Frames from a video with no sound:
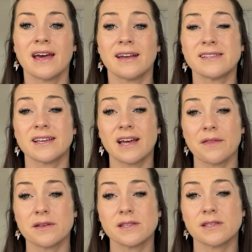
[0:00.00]
It's a
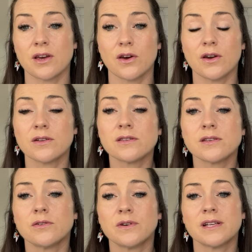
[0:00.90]
gathered skirt,
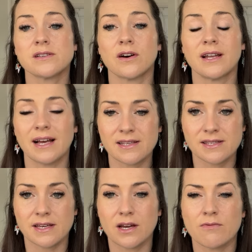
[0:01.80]
so it's got
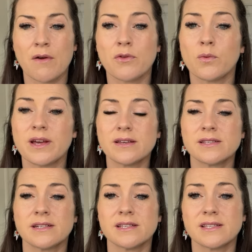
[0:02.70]
elastic around the waist
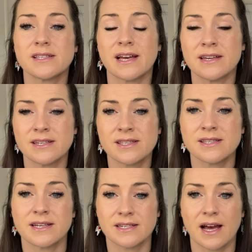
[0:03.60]
and it's designed to
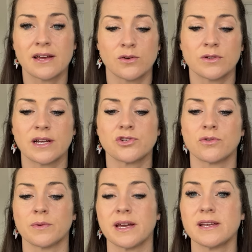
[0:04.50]
sit at your
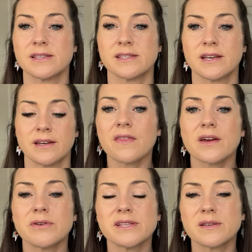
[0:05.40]
natural waist.
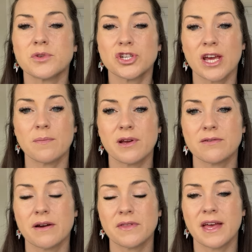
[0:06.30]
There is some shaping
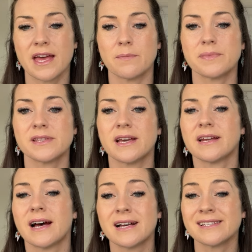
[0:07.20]
around the hips. It
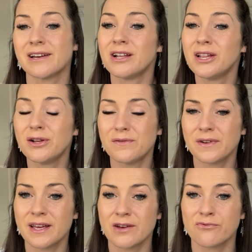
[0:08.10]
has
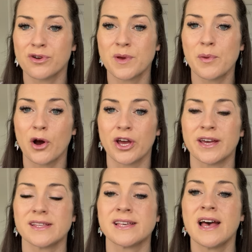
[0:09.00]
lovely ruby
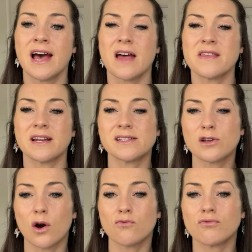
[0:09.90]
pockets, and then it's
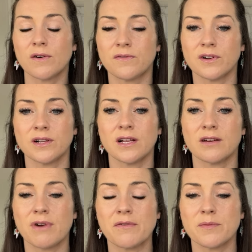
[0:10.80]
got a ruffle
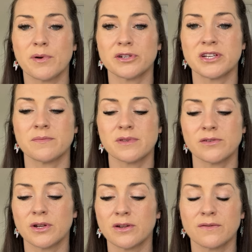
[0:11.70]
around the bottom,
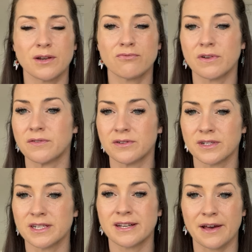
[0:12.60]
so a lovely
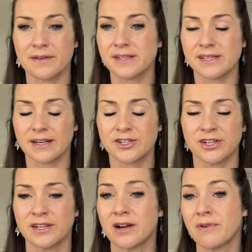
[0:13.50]
ruffled gathered
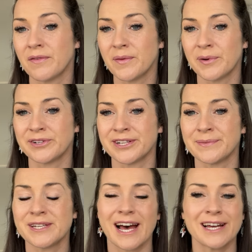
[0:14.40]
section around the bottom
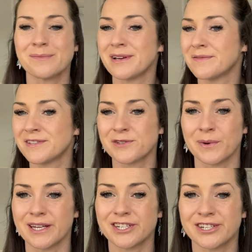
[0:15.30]
to add a bit of
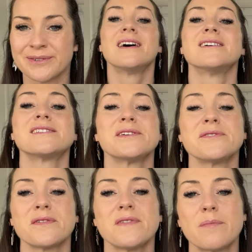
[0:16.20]
swish. So
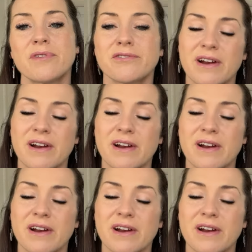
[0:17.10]
the fabric